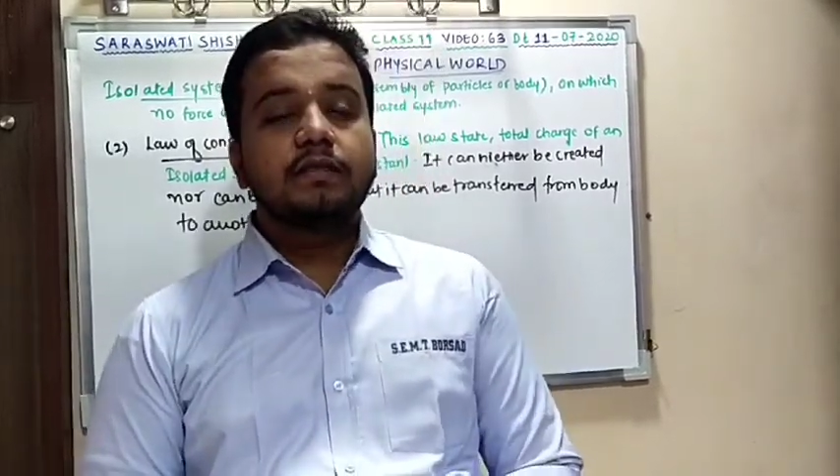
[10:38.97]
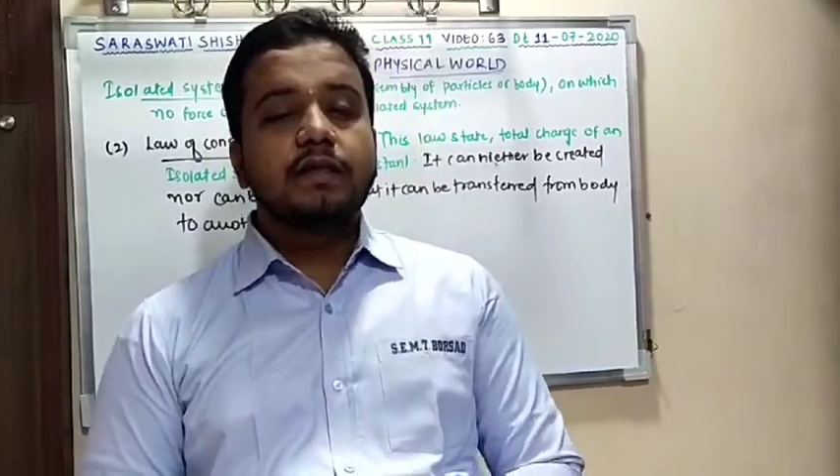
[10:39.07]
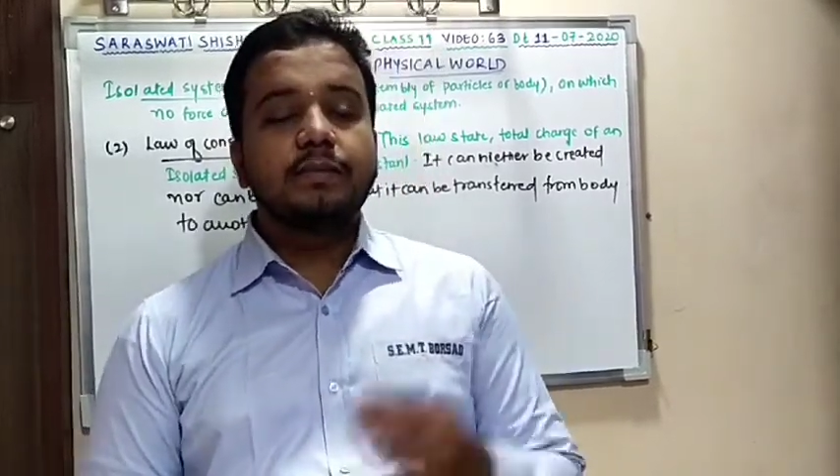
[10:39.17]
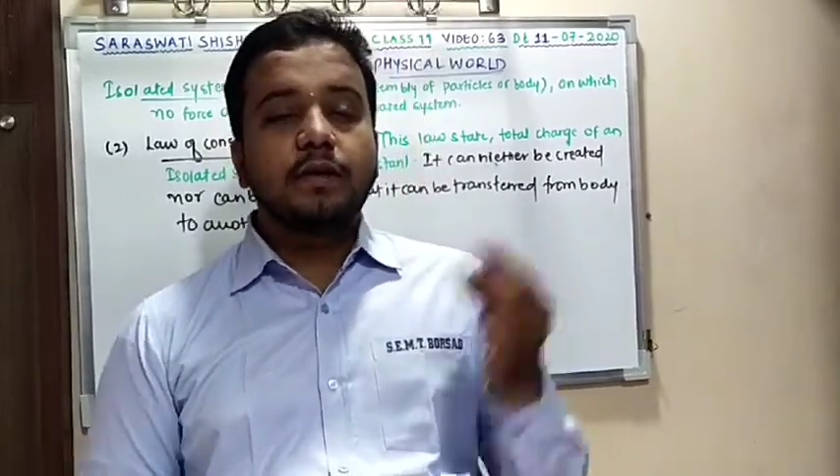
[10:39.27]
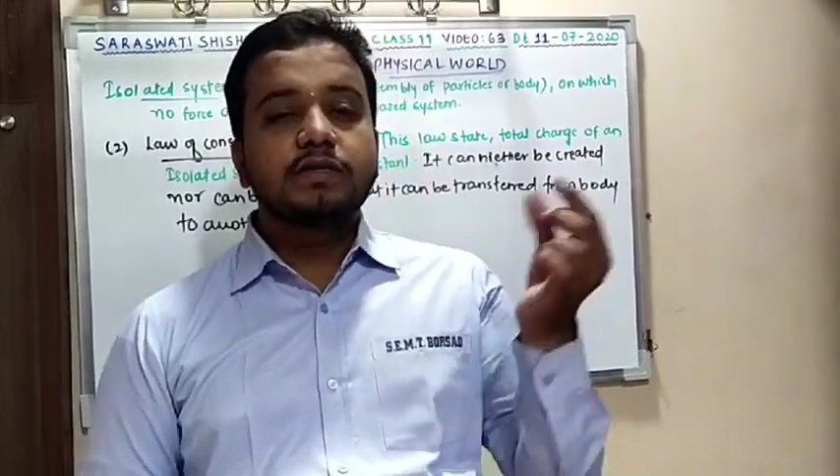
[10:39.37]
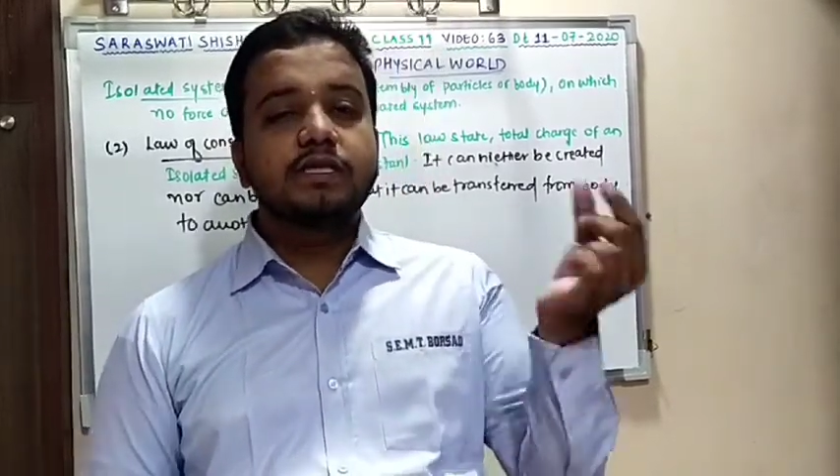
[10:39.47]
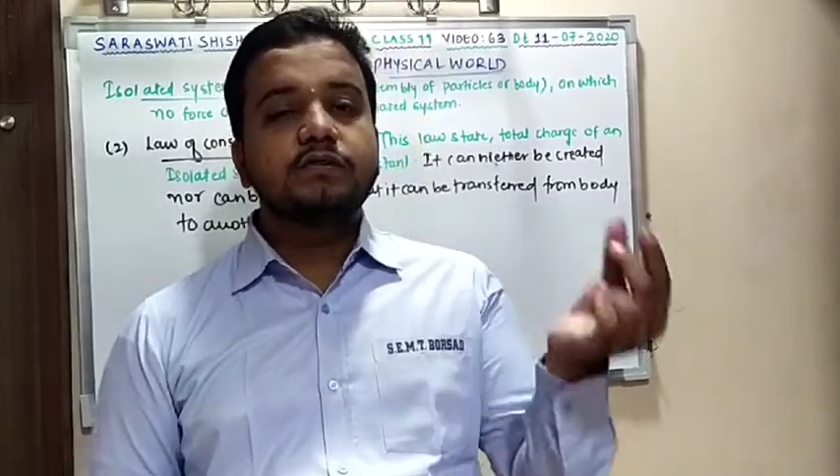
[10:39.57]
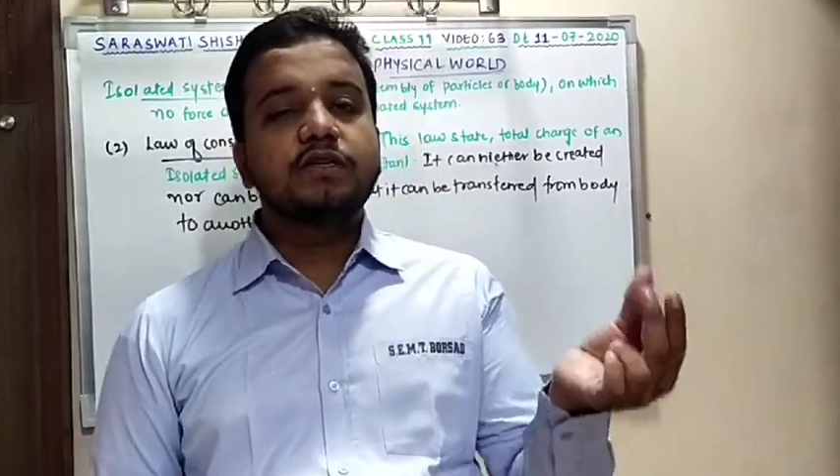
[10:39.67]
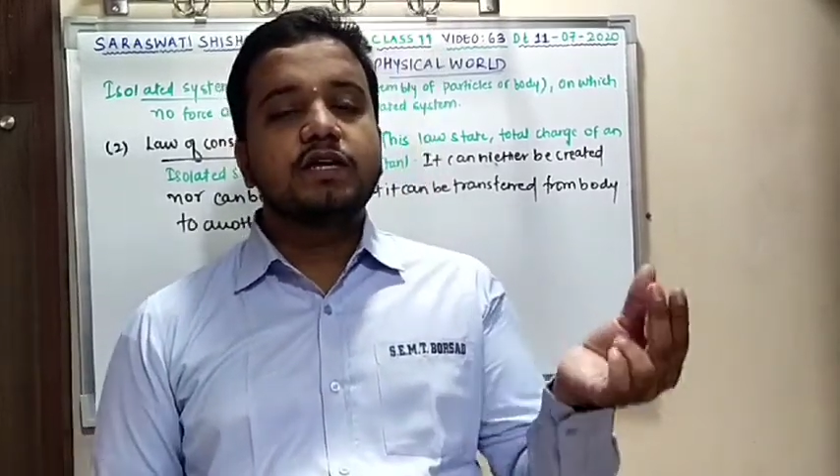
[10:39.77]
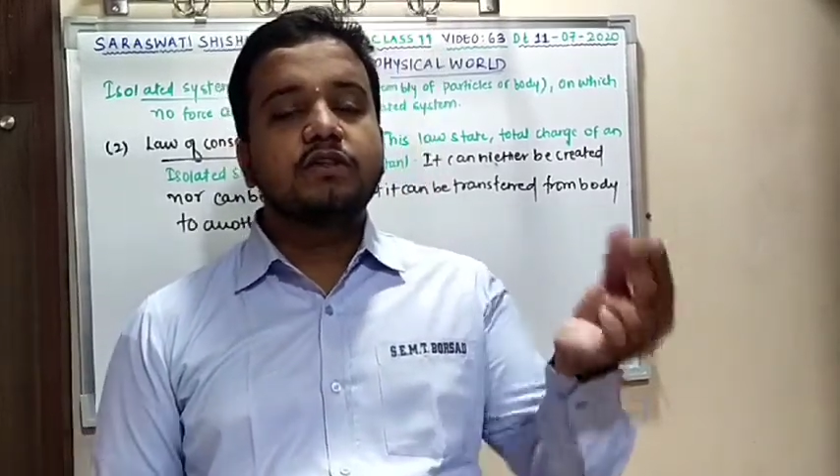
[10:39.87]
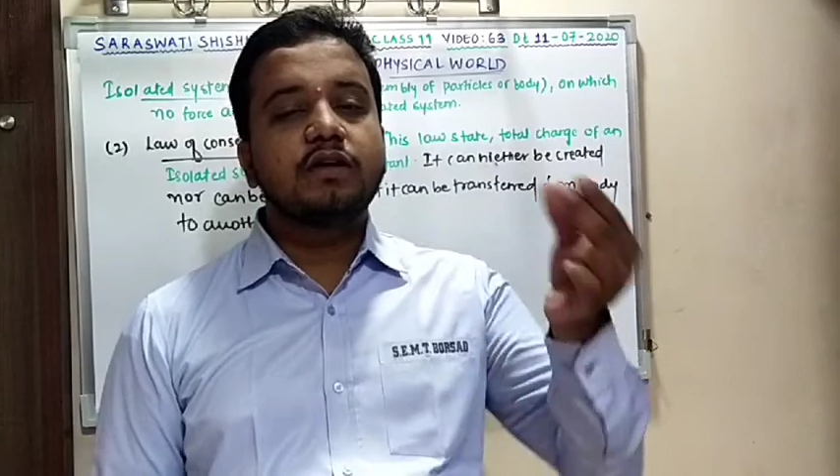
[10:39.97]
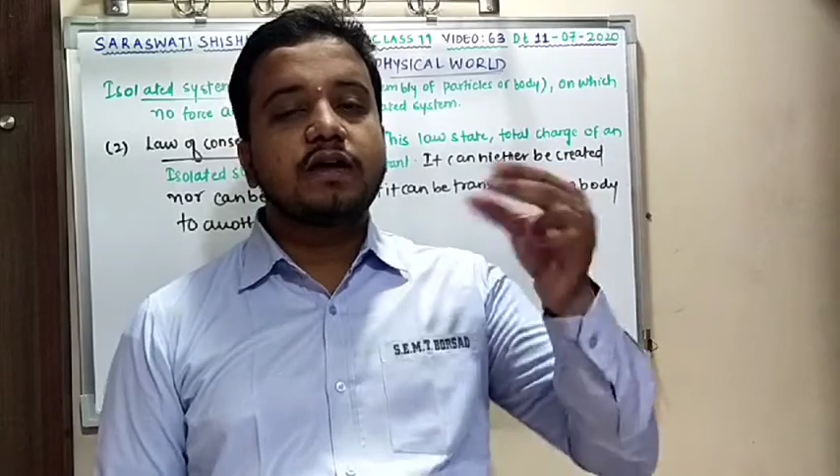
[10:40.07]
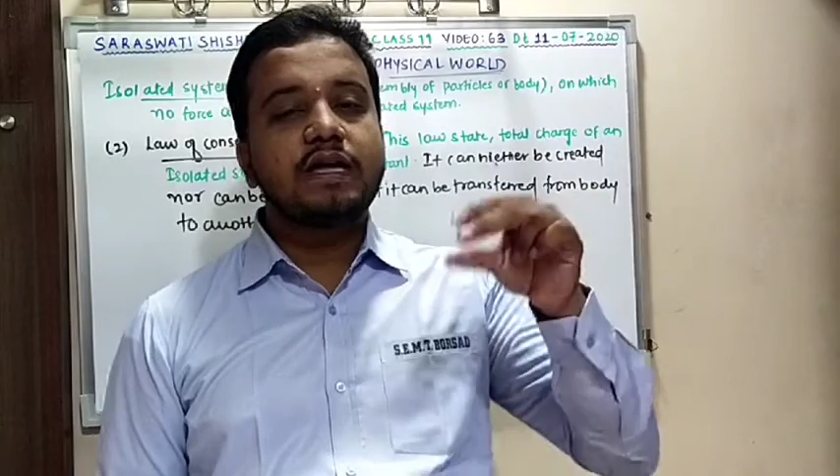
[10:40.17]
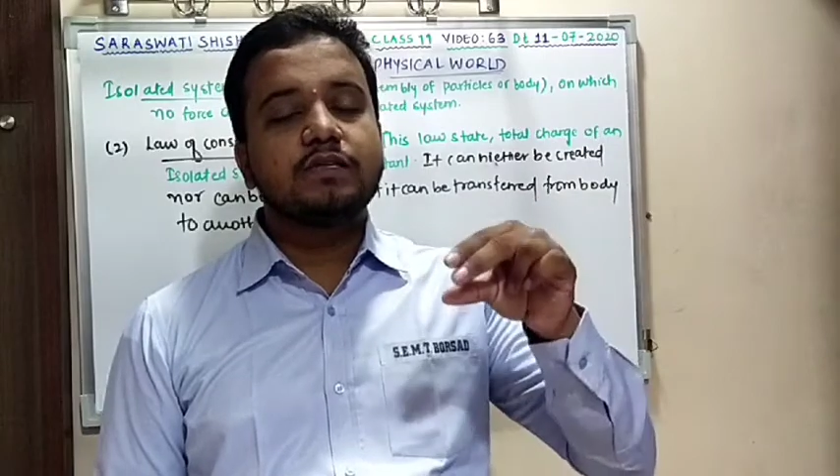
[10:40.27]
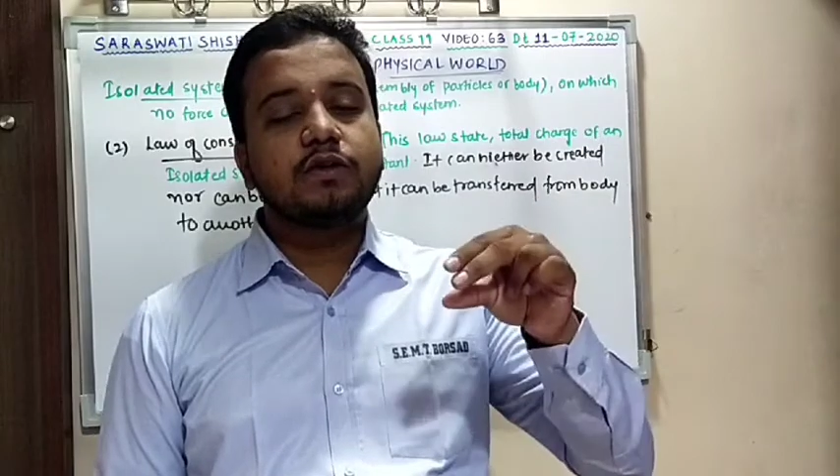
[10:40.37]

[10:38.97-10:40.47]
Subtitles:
the positive charge on the glass